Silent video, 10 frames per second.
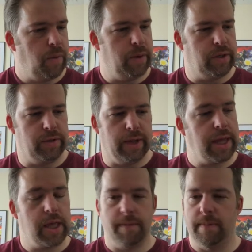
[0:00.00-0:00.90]
which is
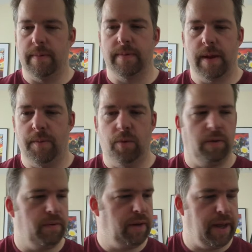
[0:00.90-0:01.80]
nice. I
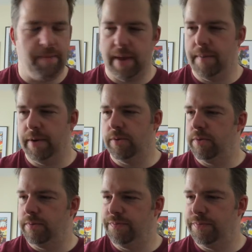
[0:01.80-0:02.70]
won't keep them.
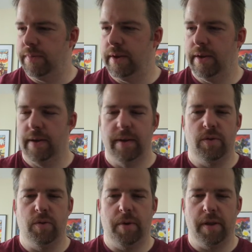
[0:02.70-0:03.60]

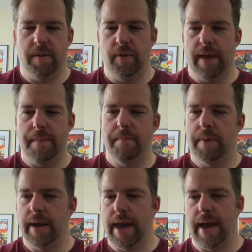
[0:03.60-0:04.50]
Not bothered about them.
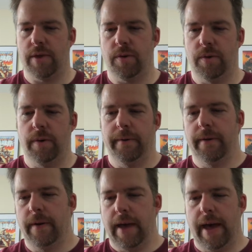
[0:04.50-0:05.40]
But yeah, so
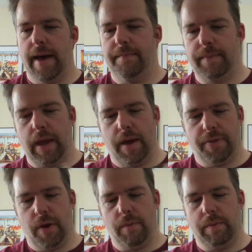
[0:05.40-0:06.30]
I
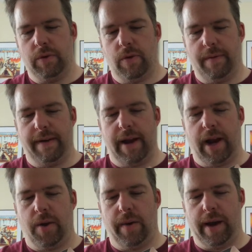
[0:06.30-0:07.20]
thought we would do a
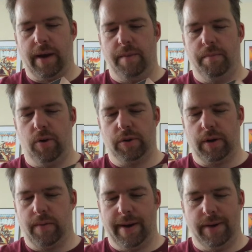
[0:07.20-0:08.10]
very quick
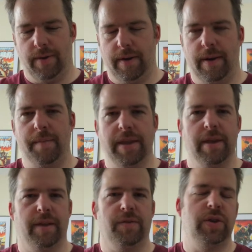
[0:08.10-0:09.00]
unboxing. Why not? I mean,
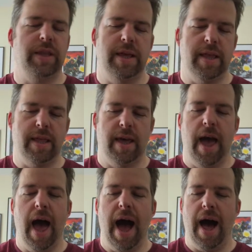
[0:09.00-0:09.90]
you'll have seen these
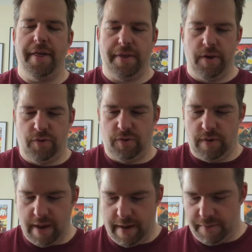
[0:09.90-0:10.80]

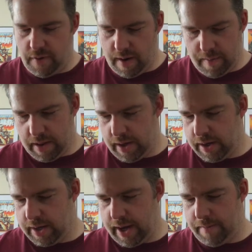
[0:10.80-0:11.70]
1,000, if not
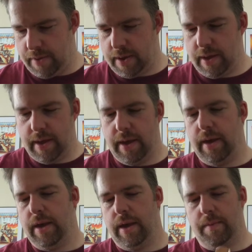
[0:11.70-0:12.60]
1,000,000 times.
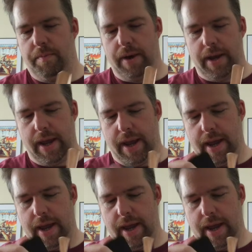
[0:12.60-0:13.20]
But